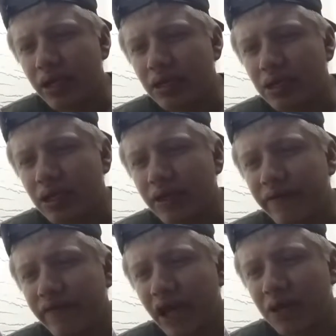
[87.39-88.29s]
It's
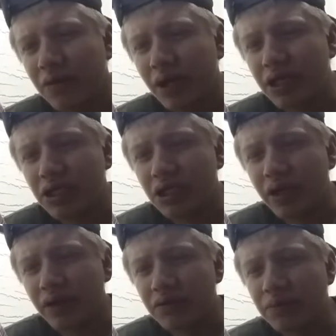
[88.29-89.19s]
the
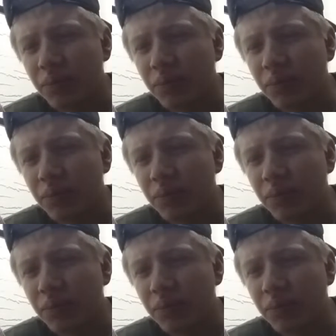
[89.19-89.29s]
evaluation of